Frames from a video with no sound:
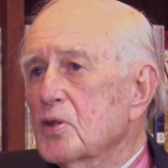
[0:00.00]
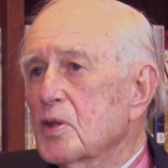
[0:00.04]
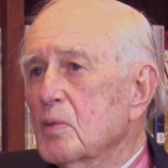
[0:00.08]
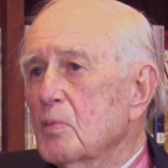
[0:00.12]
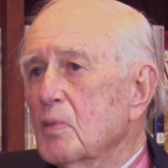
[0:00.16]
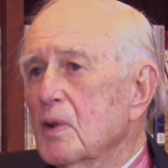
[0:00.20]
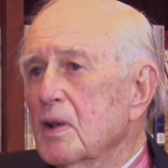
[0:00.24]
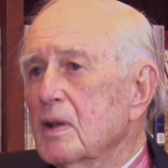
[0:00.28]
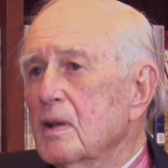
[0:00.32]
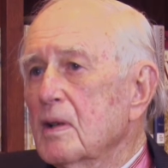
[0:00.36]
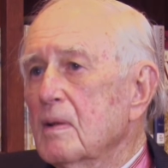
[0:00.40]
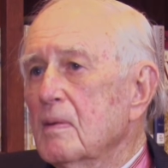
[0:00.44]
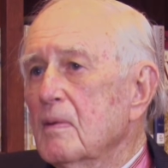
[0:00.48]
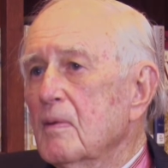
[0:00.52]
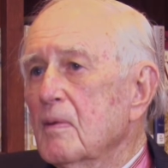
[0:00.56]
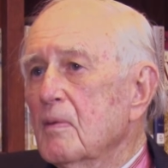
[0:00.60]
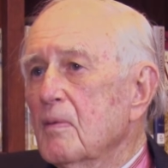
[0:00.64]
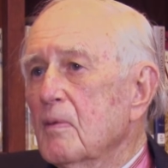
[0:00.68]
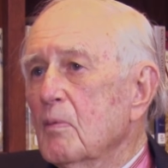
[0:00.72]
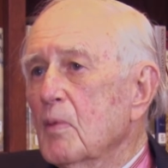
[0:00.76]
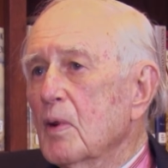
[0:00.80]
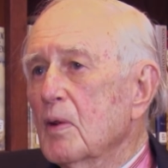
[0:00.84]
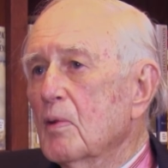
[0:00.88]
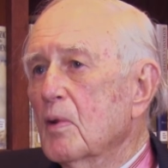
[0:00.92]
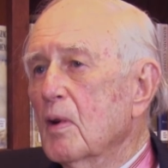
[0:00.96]
that
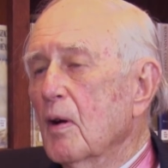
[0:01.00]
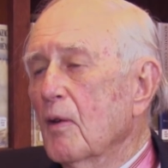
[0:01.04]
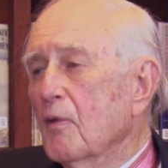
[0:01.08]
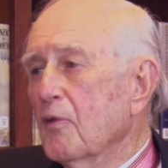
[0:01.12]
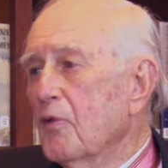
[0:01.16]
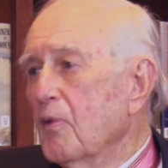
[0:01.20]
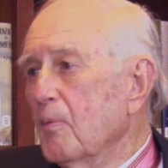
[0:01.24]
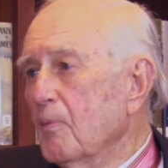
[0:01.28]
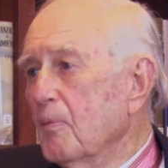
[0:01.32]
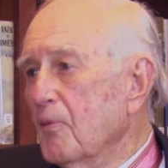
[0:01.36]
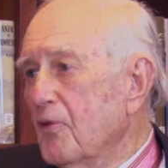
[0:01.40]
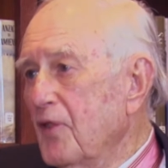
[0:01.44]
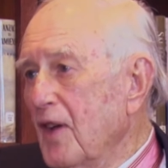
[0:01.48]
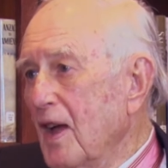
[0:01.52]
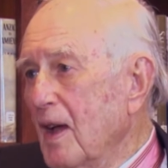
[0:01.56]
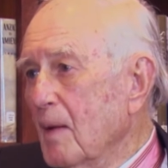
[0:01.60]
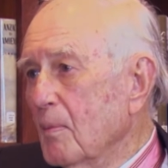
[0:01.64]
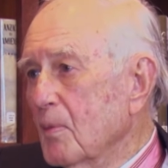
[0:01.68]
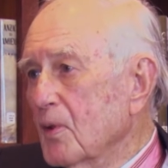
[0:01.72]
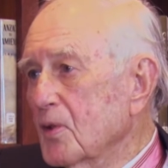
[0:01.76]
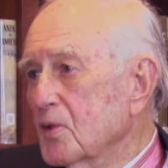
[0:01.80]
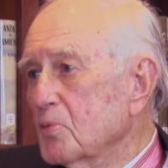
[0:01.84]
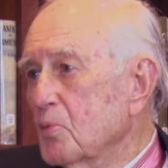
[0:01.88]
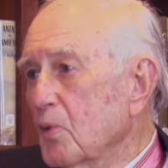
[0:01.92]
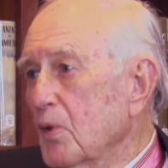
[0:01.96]
we'd got from
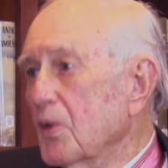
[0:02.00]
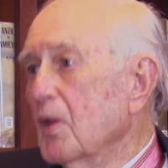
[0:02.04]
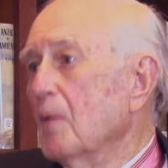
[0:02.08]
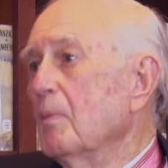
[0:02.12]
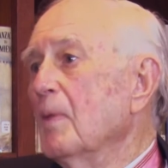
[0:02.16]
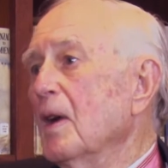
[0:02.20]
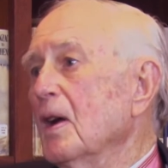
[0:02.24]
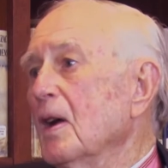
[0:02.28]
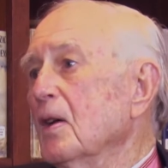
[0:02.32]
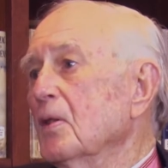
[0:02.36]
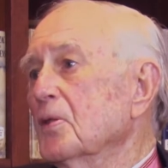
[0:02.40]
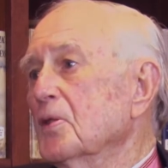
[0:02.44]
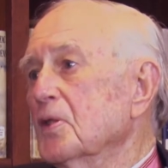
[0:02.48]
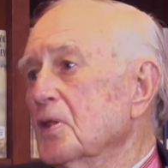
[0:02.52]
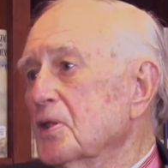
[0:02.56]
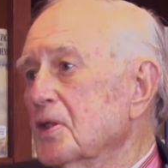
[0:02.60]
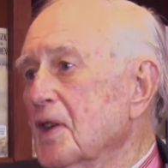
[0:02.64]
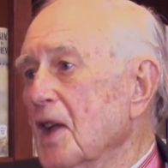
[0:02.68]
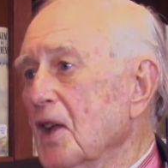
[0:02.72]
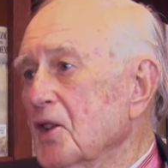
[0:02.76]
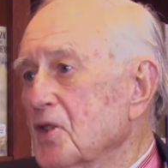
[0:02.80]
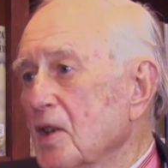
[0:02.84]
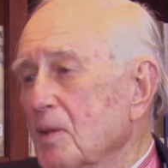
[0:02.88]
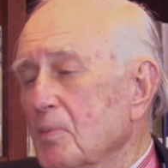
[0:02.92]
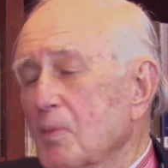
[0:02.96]
families when the mail did
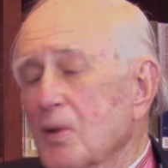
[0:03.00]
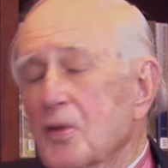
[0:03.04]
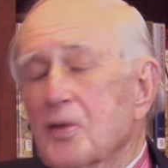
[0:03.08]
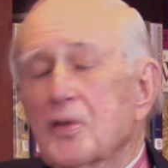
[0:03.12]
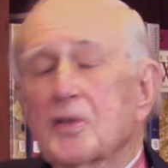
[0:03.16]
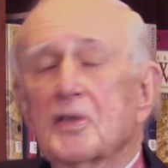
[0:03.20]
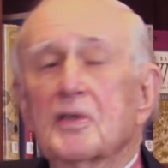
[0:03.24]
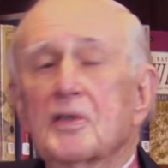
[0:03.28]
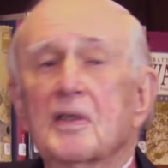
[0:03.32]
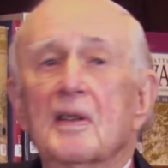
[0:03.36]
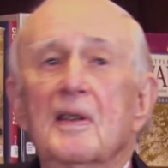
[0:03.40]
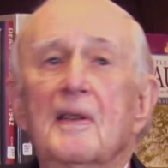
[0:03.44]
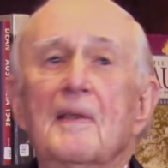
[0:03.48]
catch up with us.